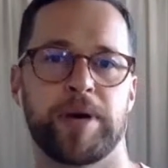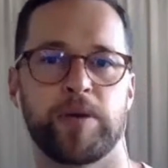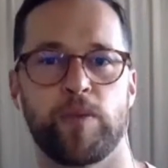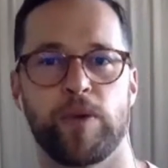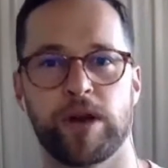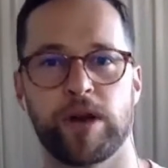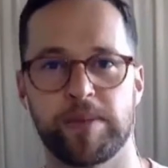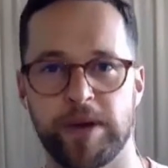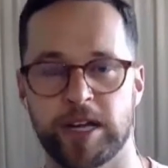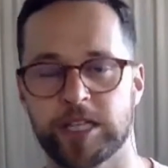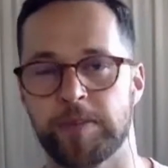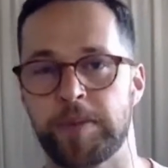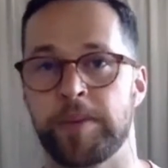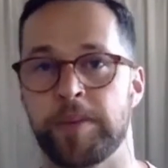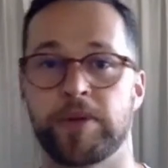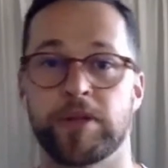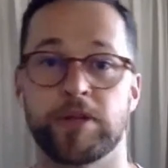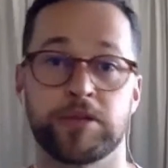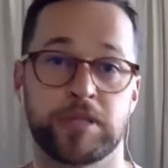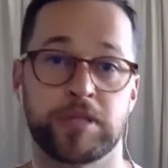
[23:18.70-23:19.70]
But what about the
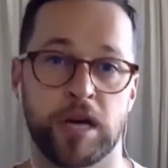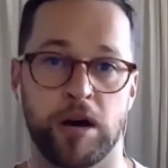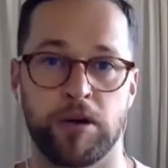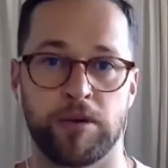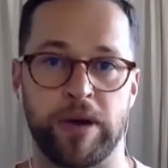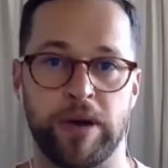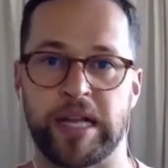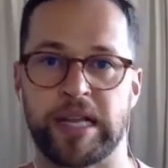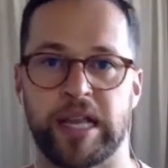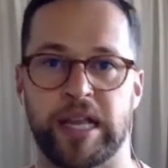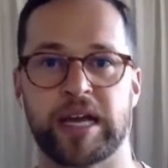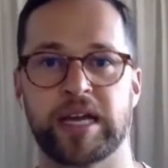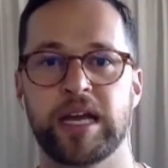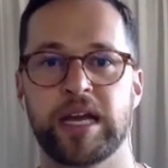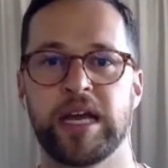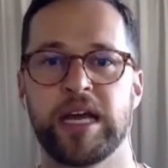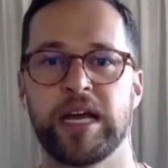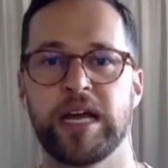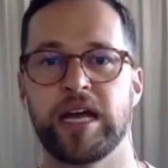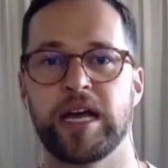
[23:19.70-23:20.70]
people who don't, right? Like,
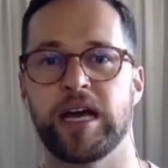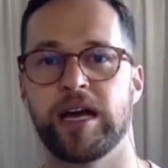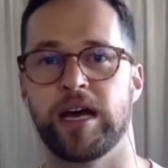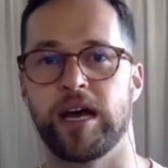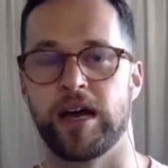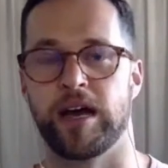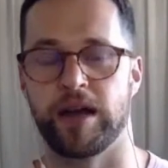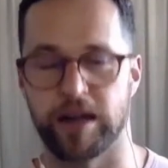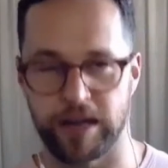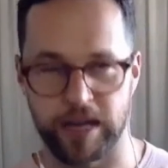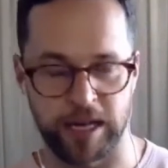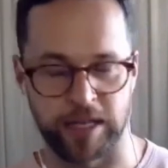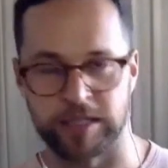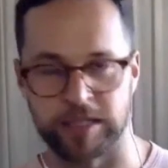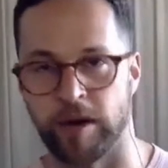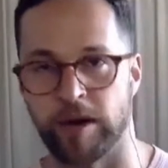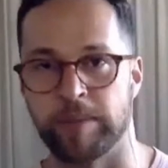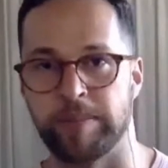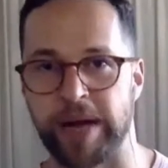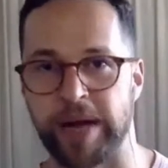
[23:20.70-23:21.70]
and
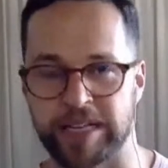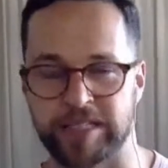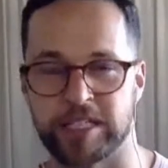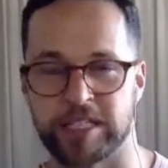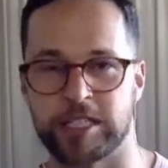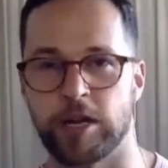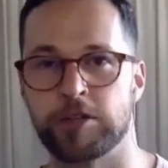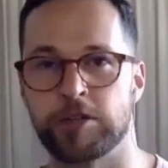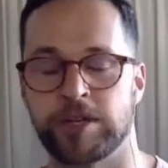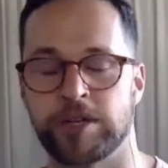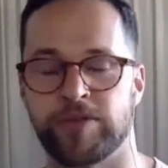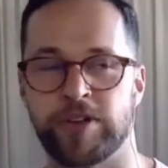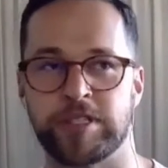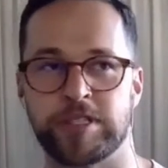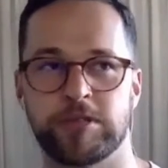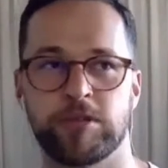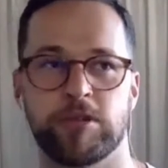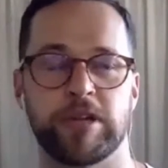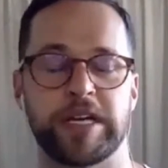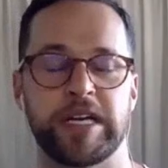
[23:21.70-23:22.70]
going back to Joseph
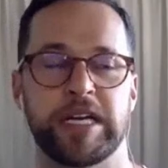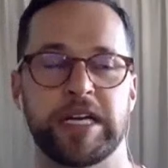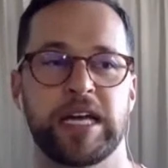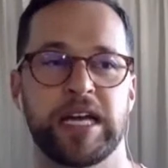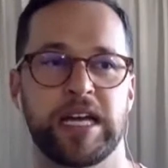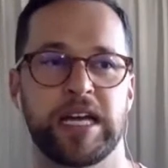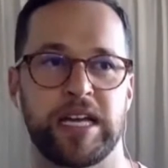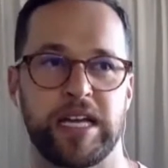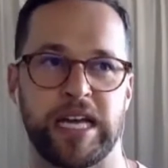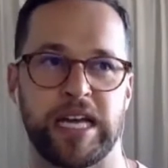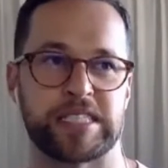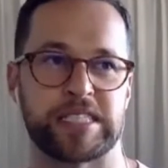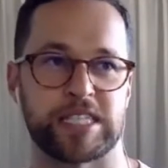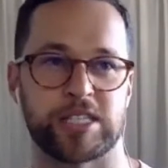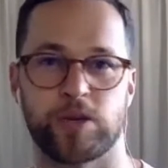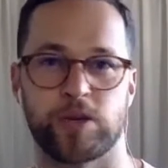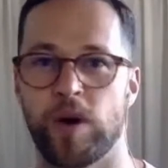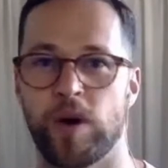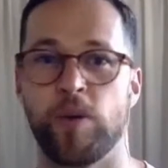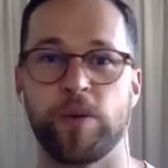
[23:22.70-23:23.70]
Renzulli, he has this
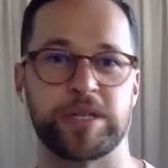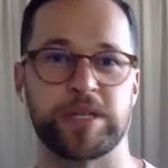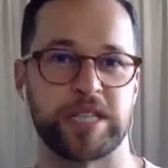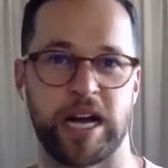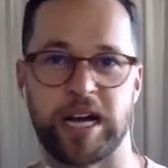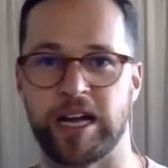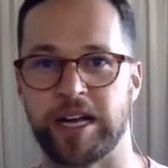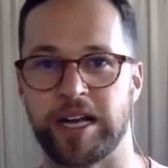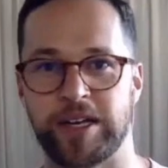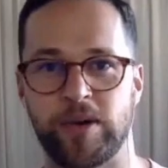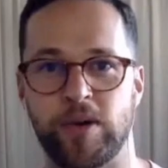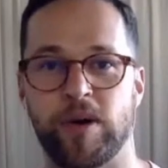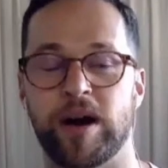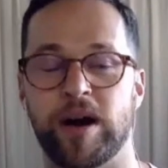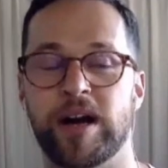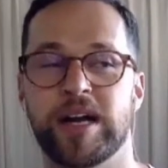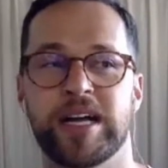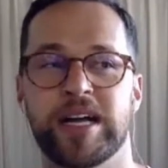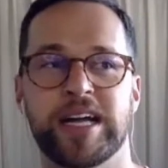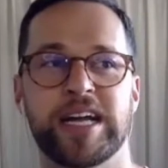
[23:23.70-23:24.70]
quote which I
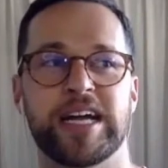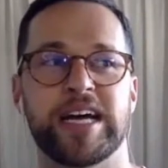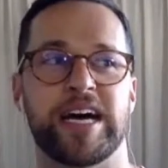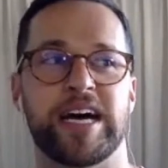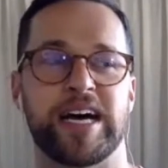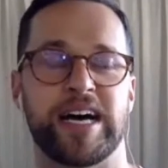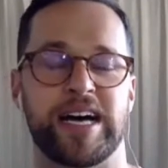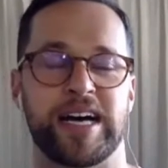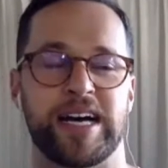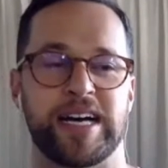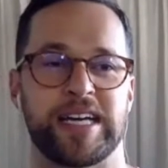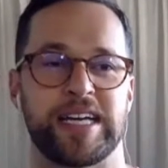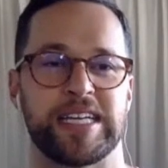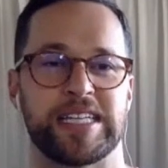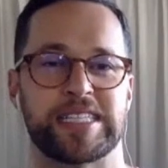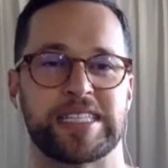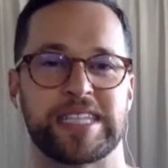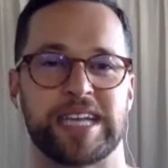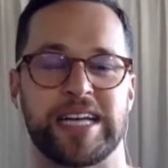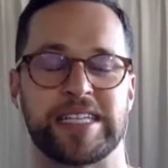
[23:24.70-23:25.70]
adore. He
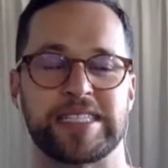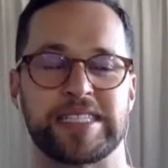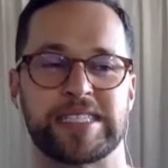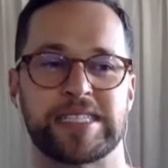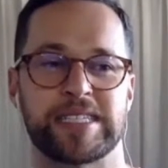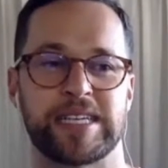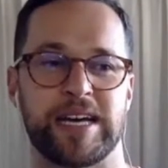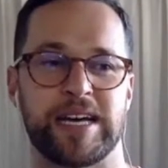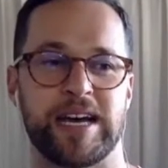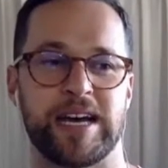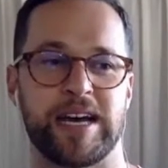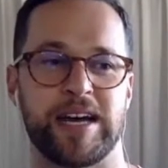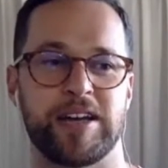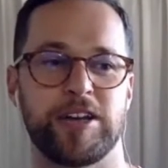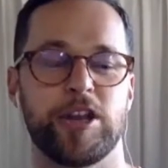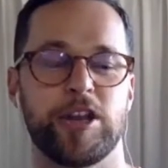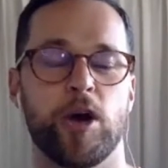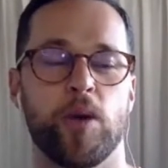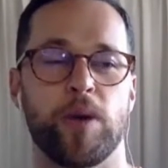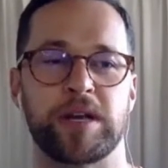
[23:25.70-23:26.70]
says,
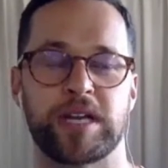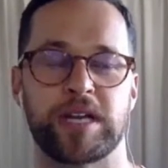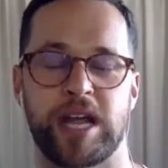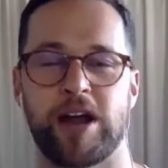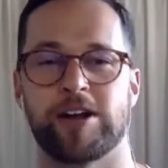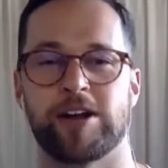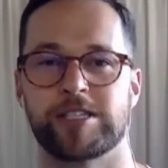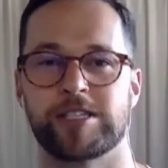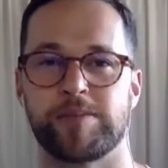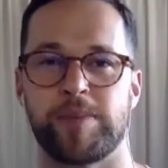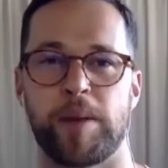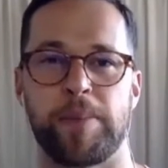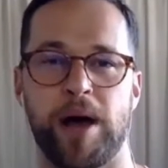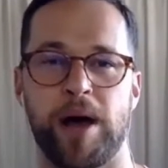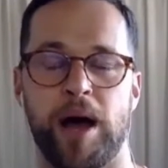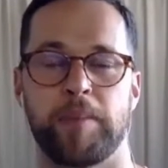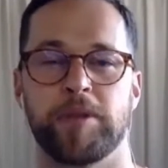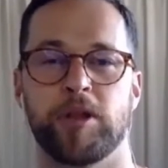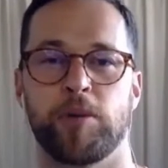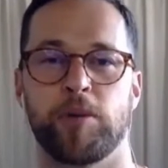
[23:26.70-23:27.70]
"No one cares about
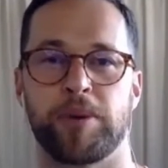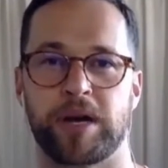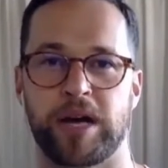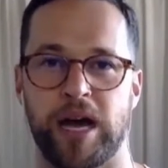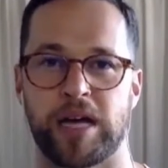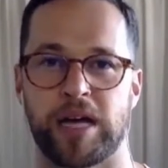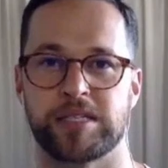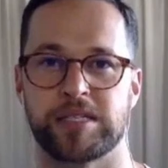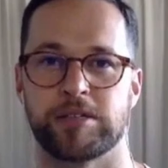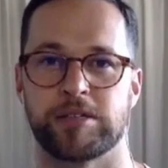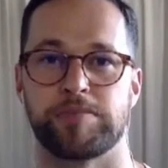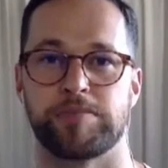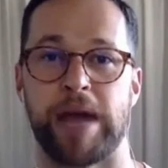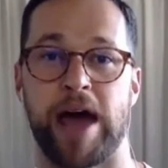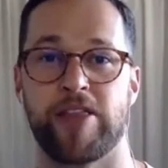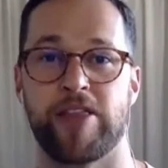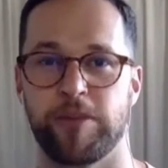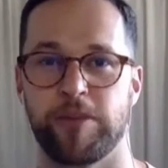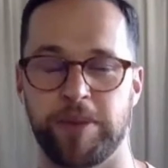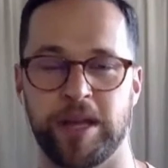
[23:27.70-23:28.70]
Pablo Picasso's
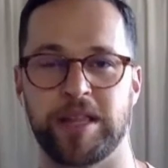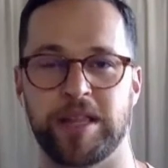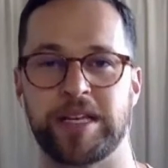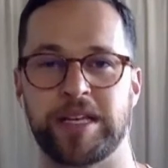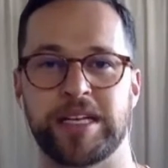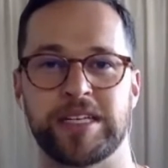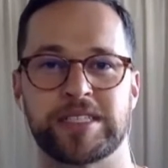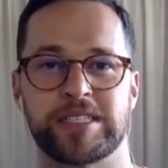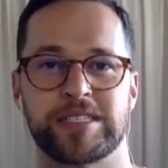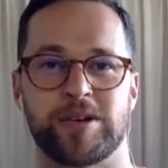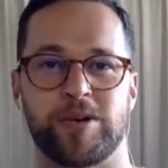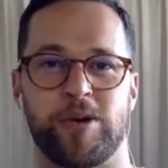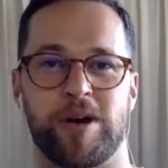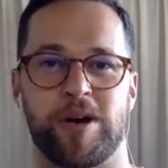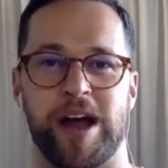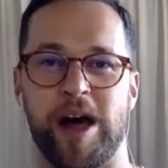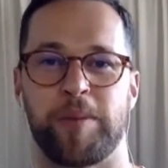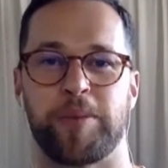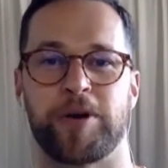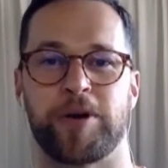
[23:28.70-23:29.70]
math abilities or
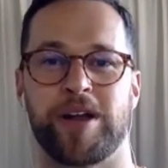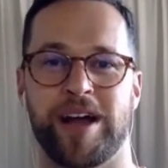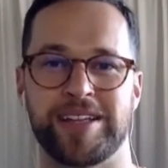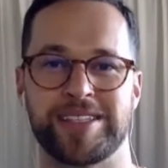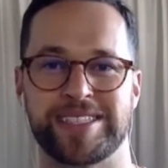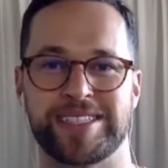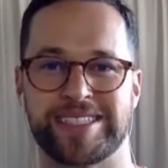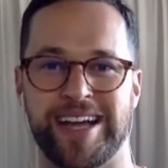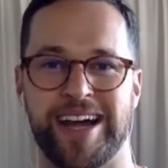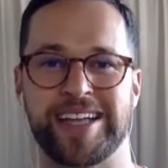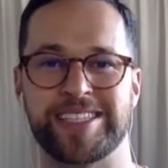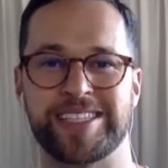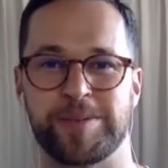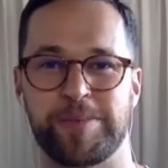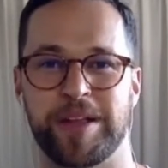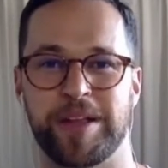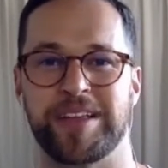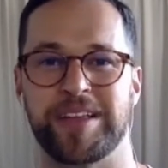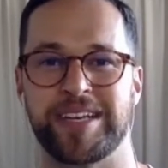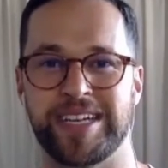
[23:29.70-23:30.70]
Albert Einstein's
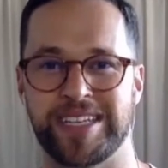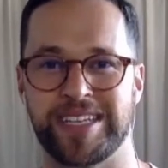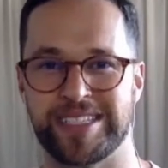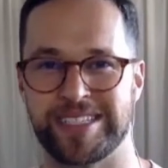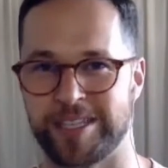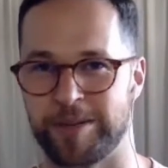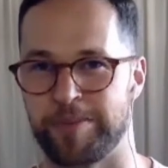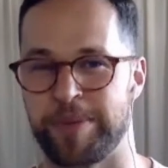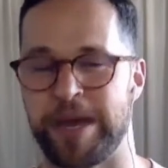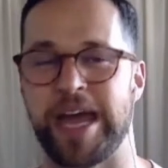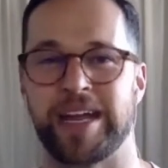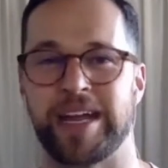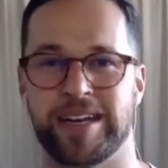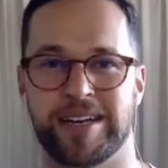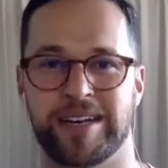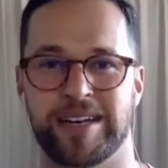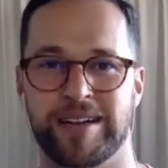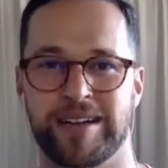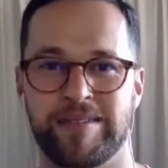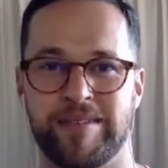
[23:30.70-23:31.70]
abilities to paint."
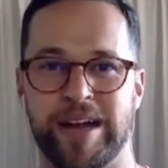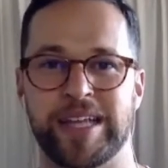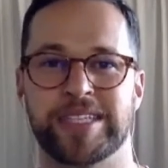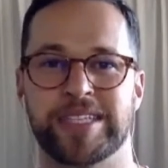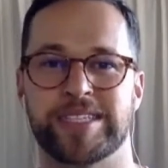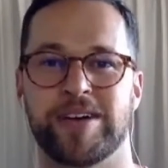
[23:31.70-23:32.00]
Right.